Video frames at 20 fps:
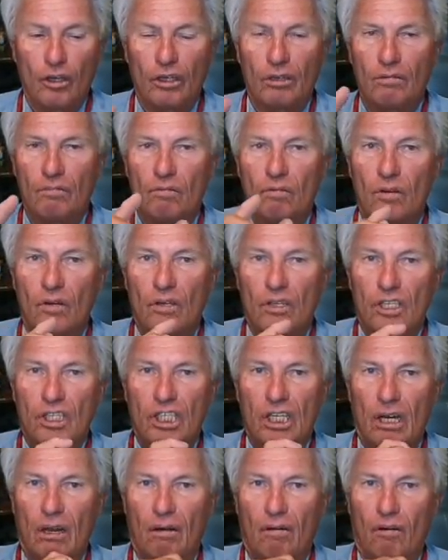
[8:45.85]
good
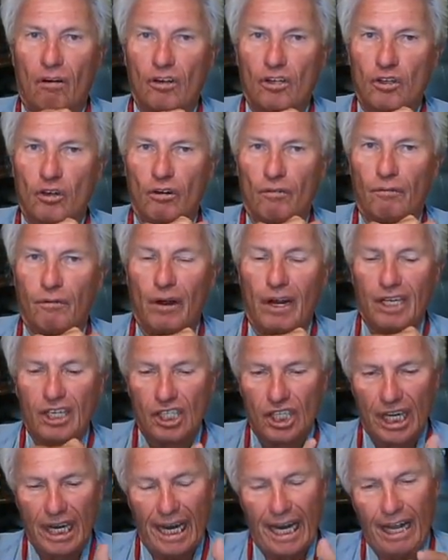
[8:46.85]

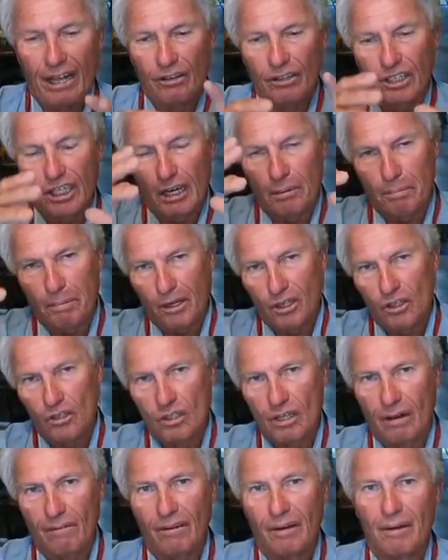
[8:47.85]
certified scale and you need
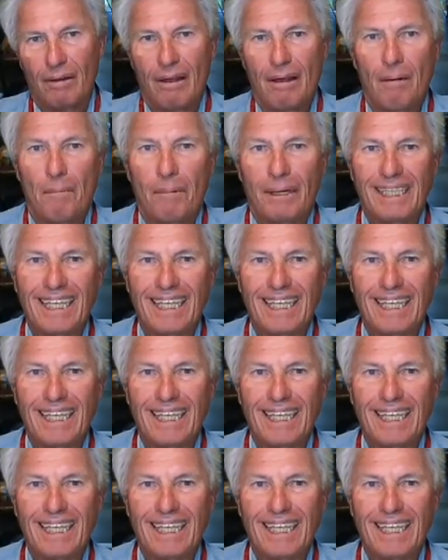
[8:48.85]
pictures of it,